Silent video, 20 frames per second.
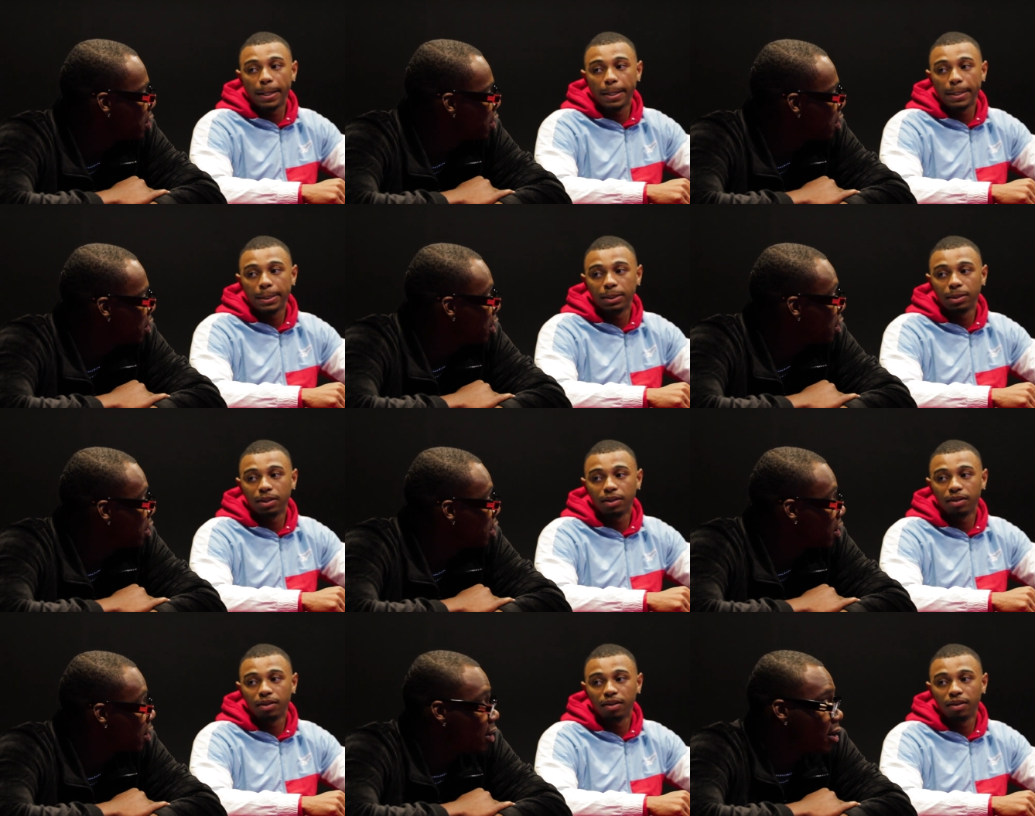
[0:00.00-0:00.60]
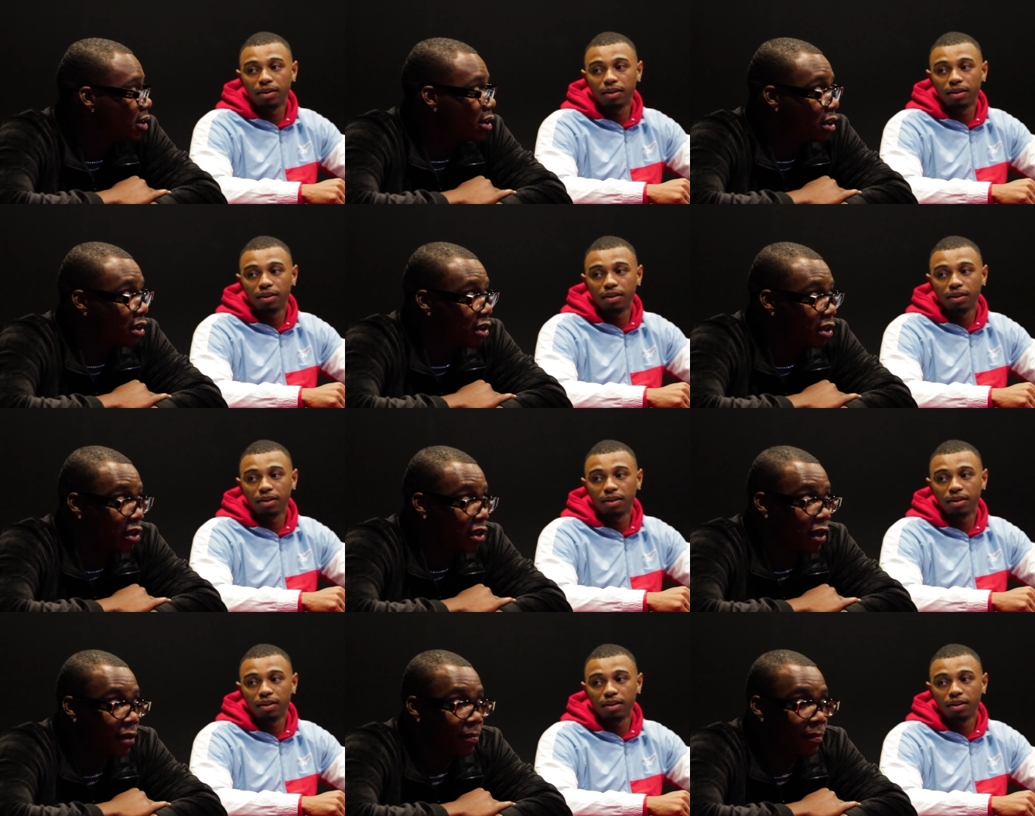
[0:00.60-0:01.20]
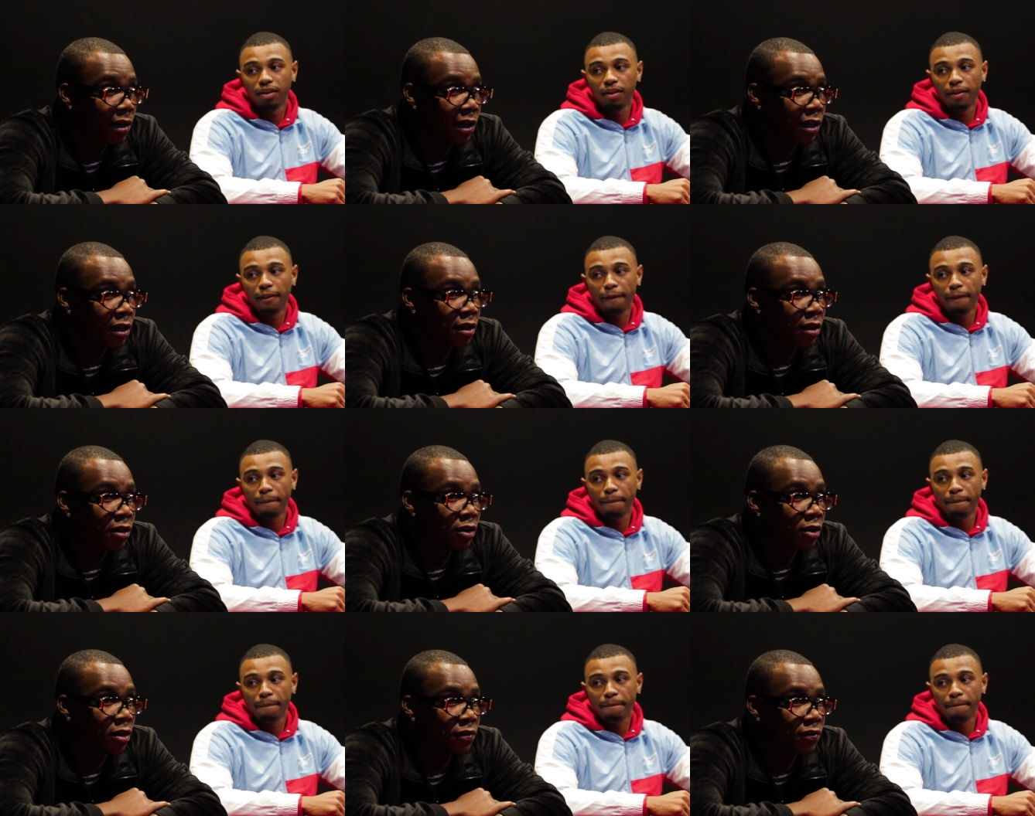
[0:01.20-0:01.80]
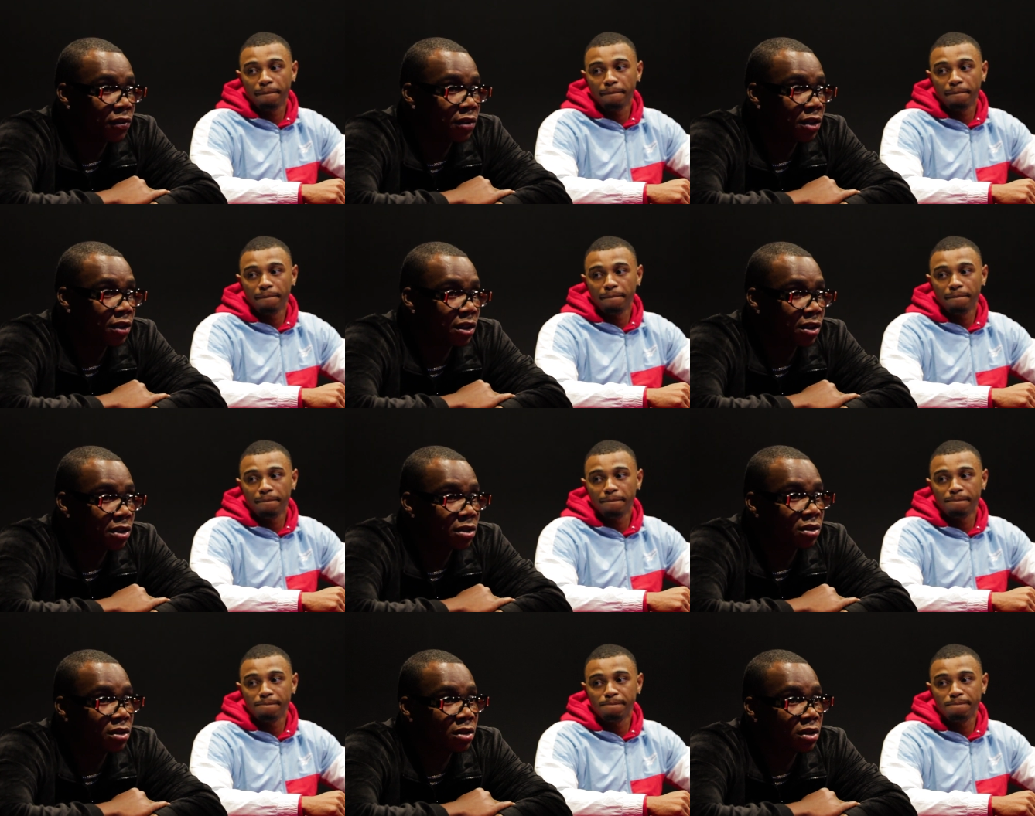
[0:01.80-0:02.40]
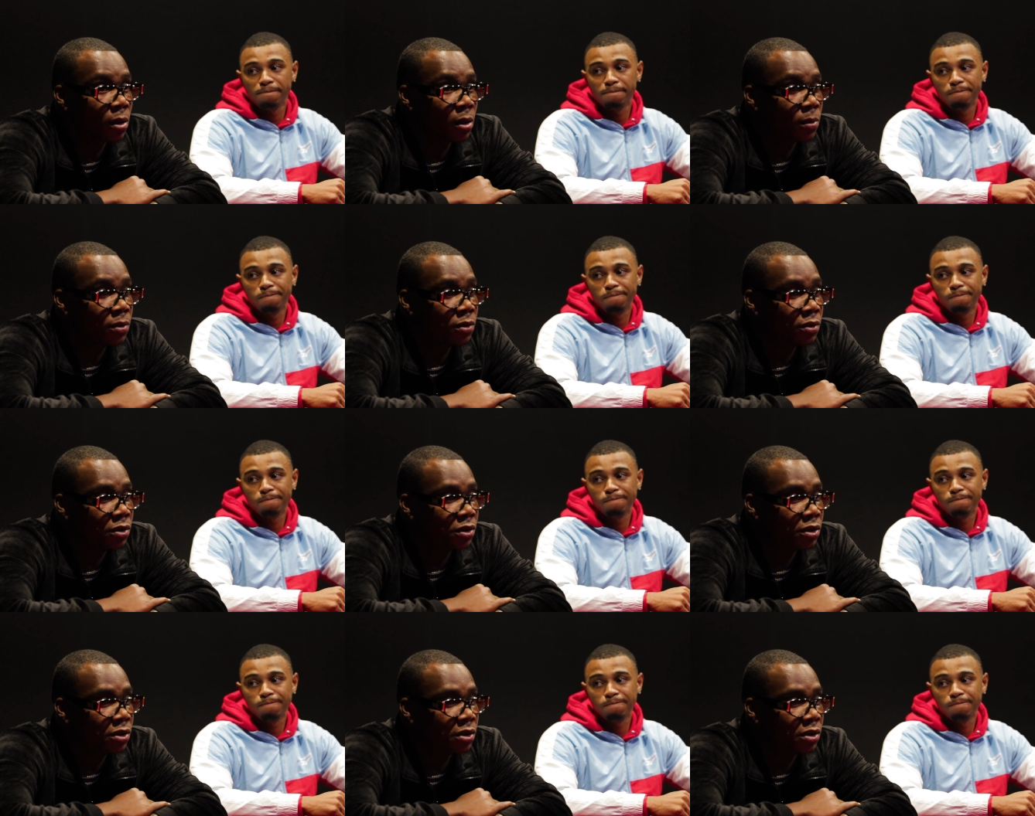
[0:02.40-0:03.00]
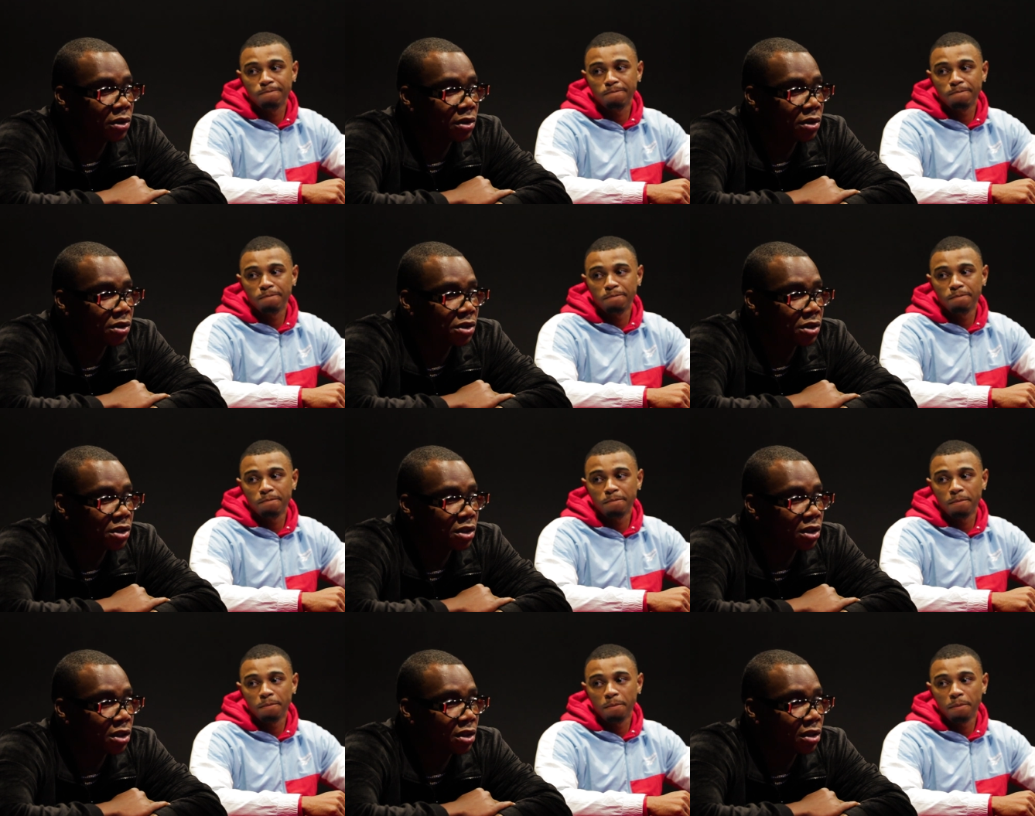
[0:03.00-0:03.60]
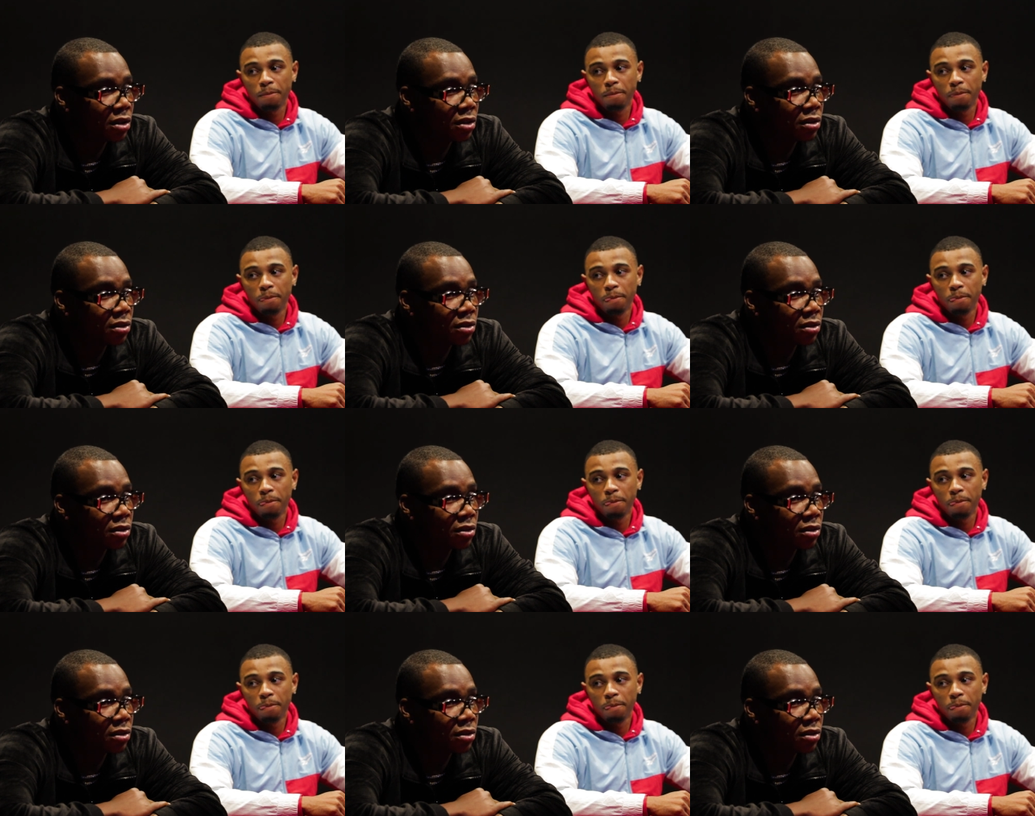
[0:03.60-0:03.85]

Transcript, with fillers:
Speaker 1: And, and they make it hard for niggas to come to New York, shit.